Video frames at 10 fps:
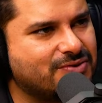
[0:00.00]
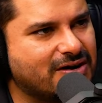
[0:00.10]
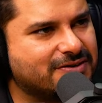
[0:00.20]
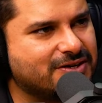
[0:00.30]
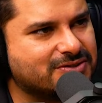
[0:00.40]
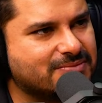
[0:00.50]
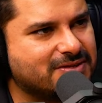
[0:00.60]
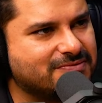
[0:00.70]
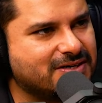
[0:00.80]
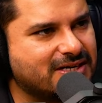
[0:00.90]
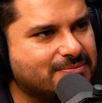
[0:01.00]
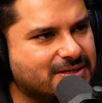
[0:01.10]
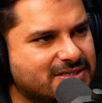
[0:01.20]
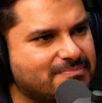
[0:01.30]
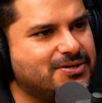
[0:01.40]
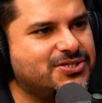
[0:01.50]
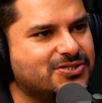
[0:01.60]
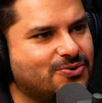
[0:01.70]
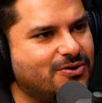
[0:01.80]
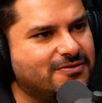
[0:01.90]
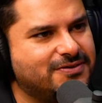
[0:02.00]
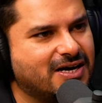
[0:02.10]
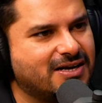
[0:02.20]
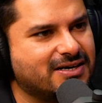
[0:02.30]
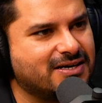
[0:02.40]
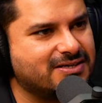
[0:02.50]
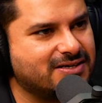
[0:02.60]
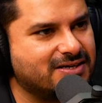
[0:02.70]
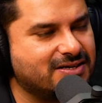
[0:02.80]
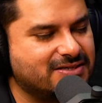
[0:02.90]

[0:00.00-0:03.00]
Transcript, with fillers: 12k or something we'd kept this ambitious goal of target uh,